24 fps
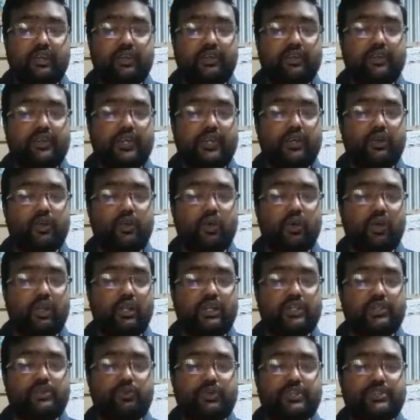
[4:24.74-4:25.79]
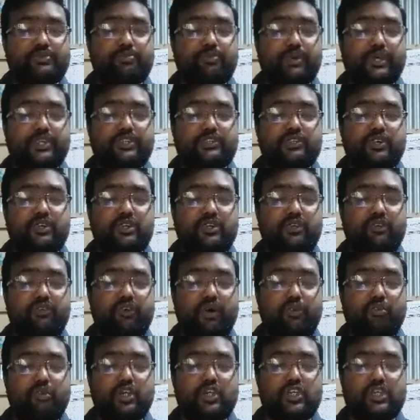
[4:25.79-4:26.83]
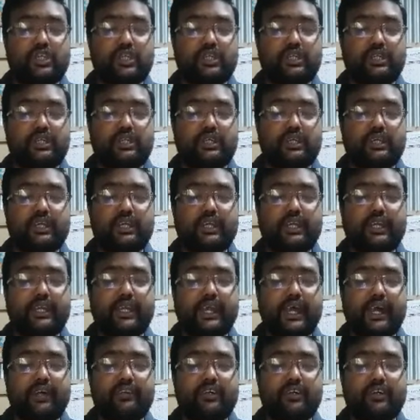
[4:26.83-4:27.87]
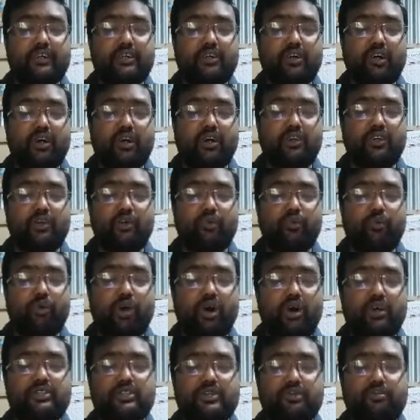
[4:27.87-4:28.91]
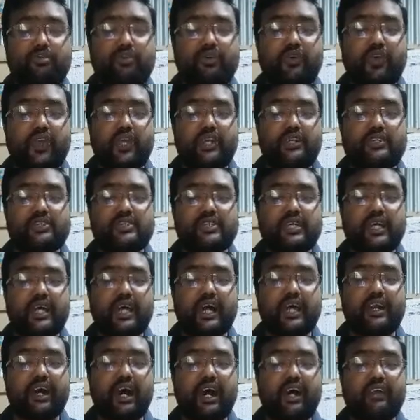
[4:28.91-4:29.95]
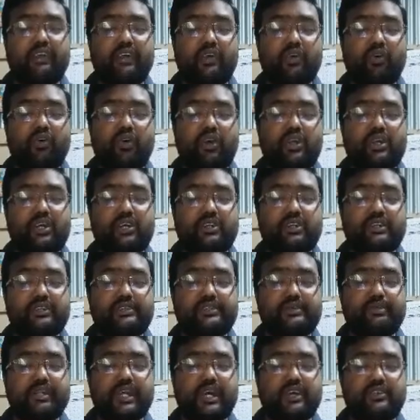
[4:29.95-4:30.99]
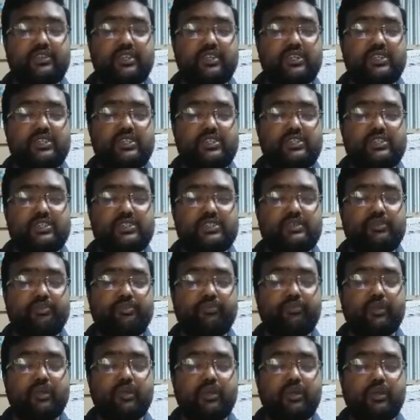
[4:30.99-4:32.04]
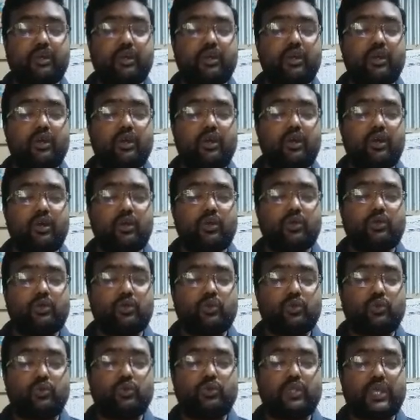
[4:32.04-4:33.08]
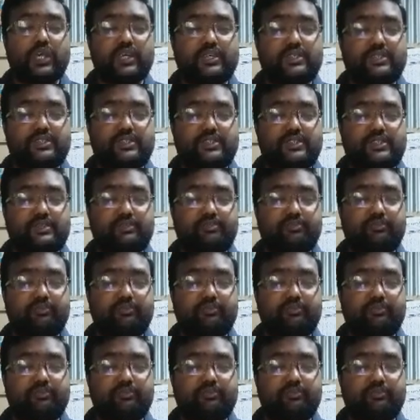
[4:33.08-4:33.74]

Their knowledge was based on information gathered on the works of Greeks and other Oriental civilizations. Through these